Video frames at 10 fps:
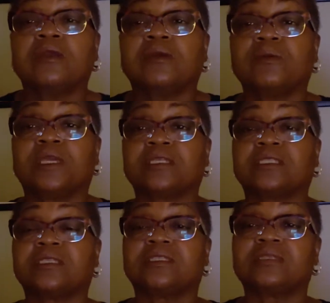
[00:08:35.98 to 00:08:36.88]
Because
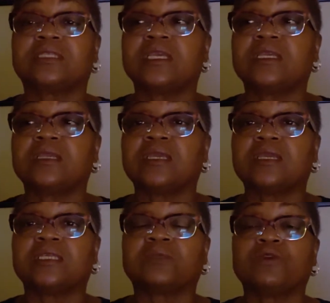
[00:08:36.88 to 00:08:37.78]
the thing
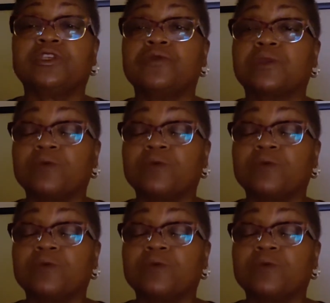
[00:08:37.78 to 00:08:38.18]
is, when you're in a